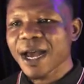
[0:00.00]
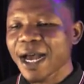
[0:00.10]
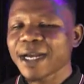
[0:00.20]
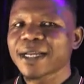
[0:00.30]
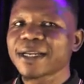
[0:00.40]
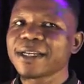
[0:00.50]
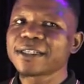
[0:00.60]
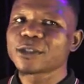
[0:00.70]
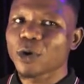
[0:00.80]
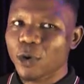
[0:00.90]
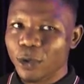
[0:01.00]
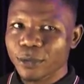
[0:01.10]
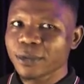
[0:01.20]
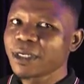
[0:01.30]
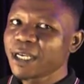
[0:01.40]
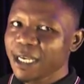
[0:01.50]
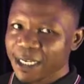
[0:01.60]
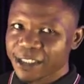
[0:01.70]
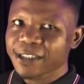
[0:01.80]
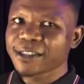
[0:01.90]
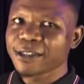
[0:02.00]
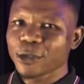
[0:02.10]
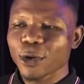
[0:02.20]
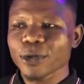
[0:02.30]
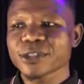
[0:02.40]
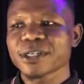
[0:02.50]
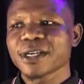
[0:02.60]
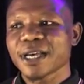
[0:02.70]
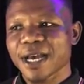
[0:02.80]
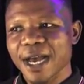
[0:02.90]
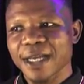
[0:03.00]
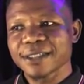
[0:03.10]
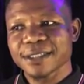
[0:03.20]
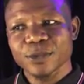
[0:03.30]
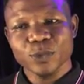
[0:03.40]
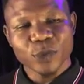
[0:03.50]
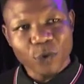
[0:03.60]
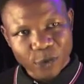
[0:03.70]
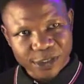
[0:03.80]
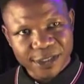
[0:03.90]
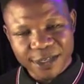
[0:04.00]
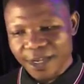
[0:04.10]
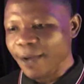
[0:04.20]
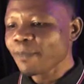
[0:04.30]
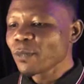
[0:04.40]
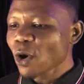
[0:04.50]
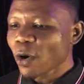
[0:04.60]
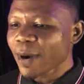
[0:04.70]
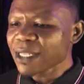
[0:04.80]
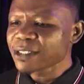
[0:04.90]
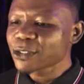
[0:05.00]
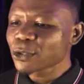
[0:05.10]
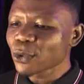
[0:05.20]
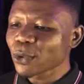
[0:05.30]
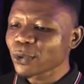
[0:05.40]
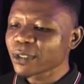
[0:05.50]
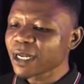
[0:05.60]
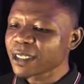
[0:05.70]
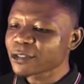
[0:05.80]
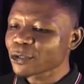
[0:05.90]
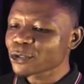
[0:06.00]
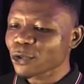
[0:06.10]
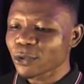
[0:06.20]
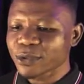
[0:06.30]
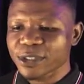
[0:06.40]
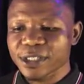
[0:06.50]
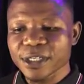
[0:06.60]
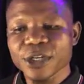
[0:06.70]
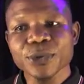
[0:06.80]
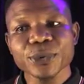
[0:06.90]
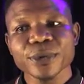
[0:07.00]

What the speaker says: and clicked on htdocs and we got here. All right, so let us continue